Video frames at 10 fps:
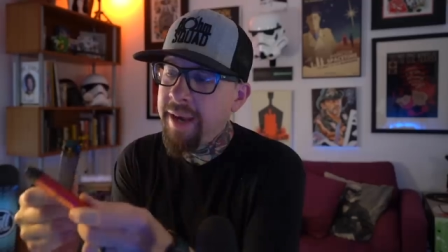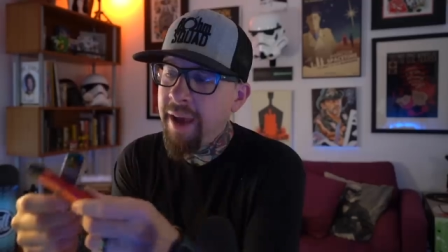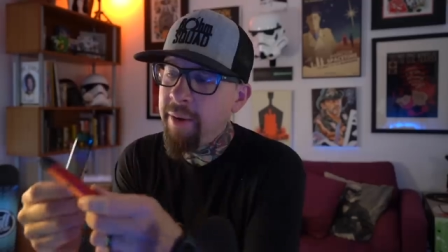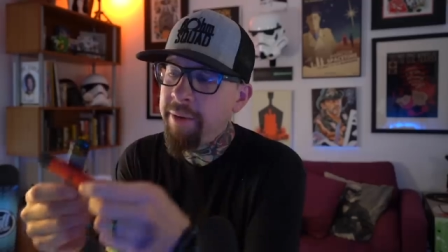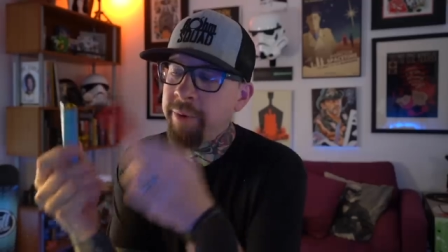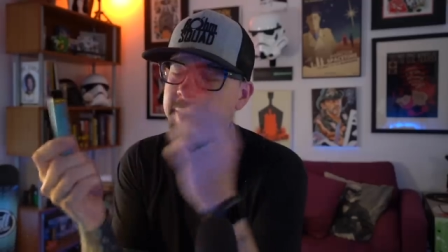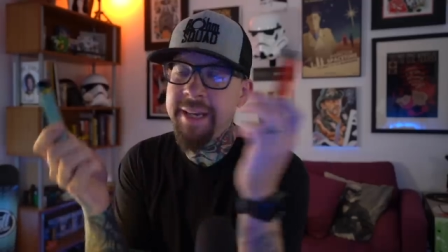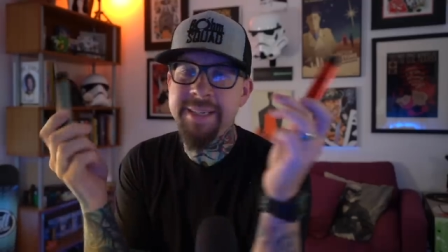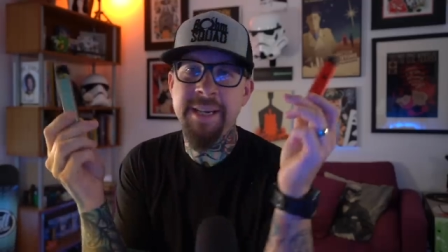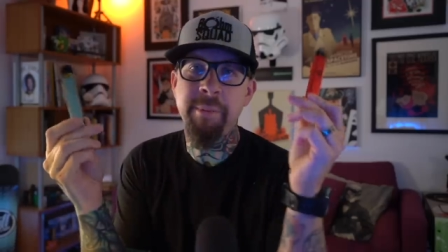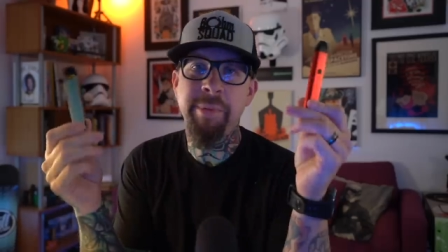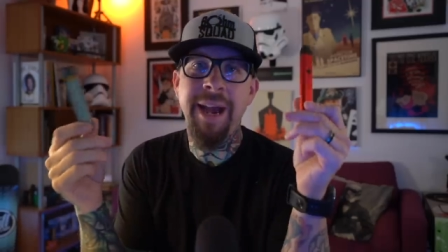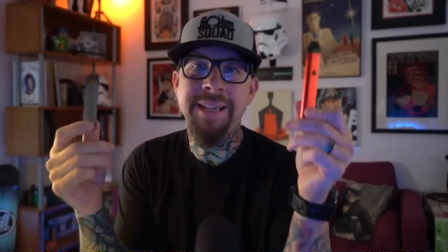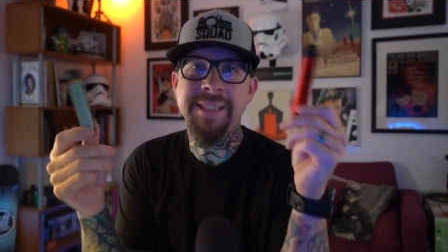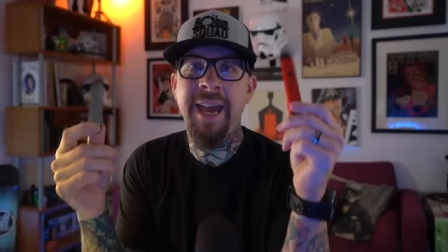Now, if we're gonna get down to
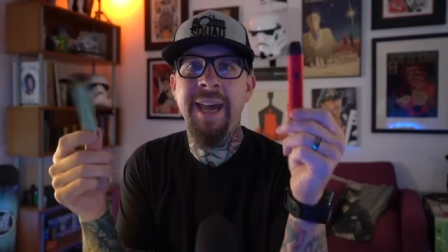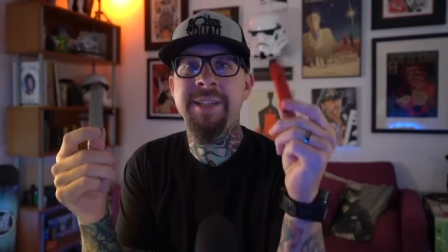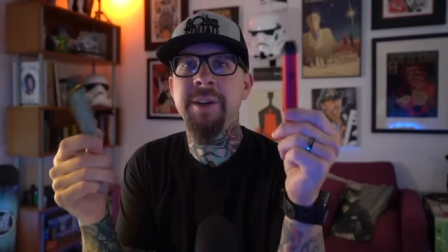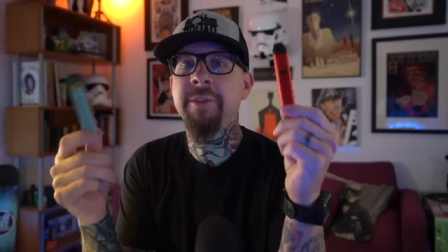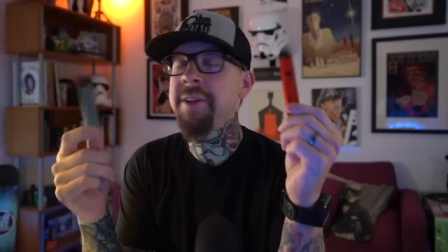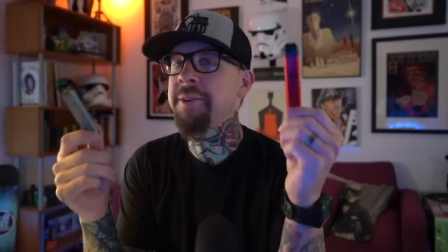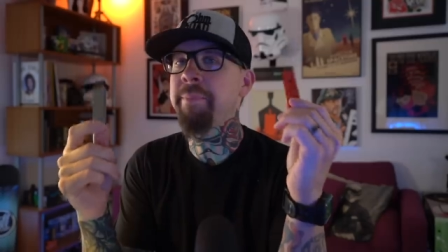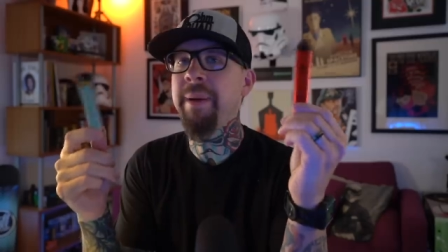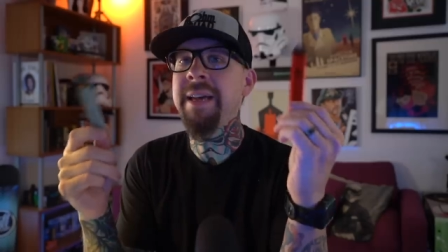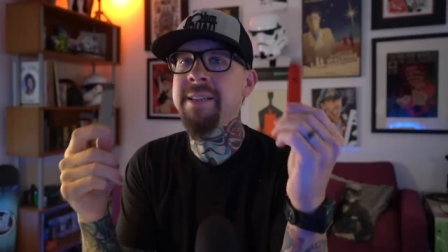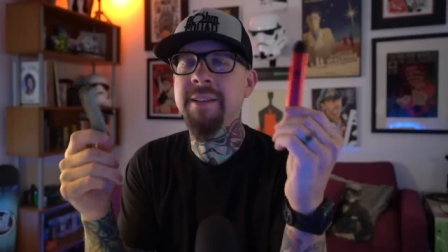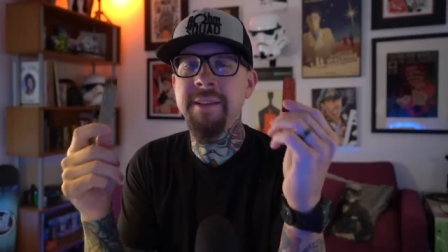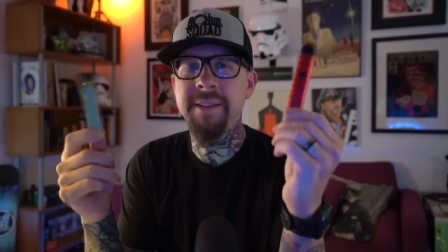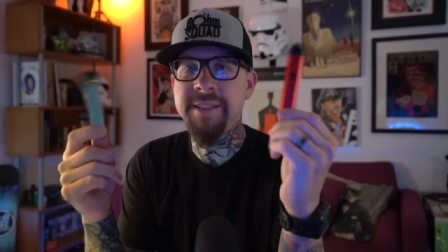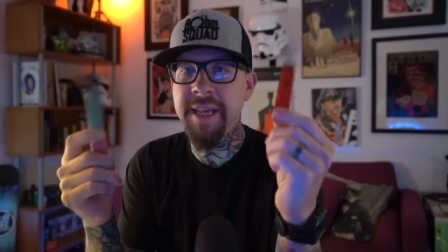brass tacks here, these are
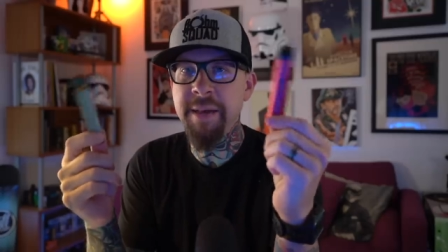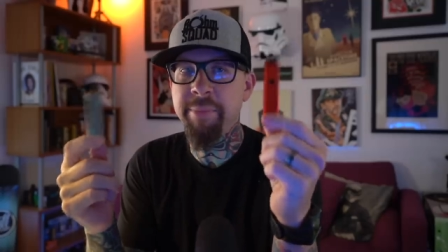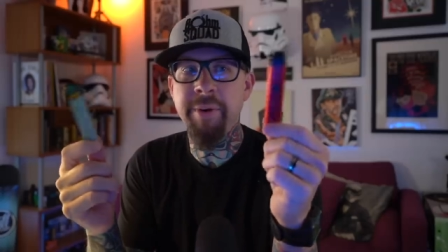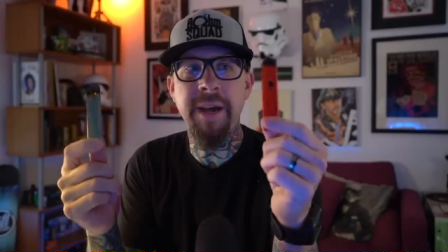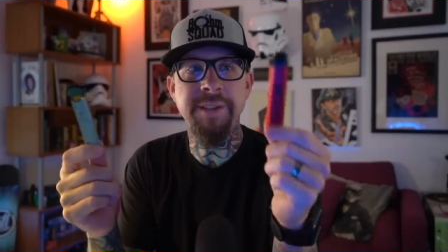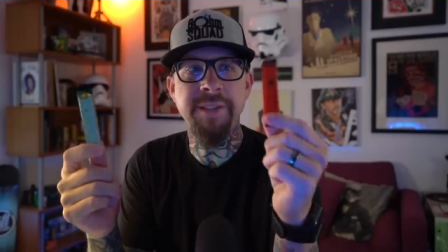basically the same price.